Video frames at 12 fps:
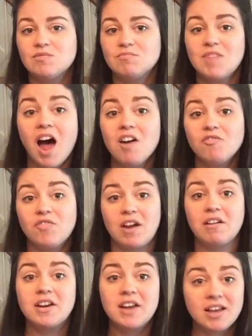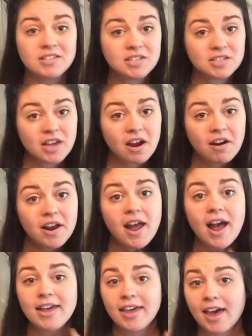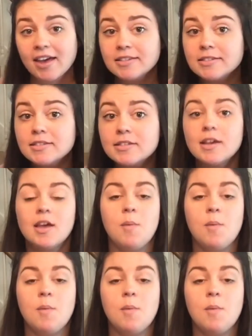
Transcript: not very necessary, I guess,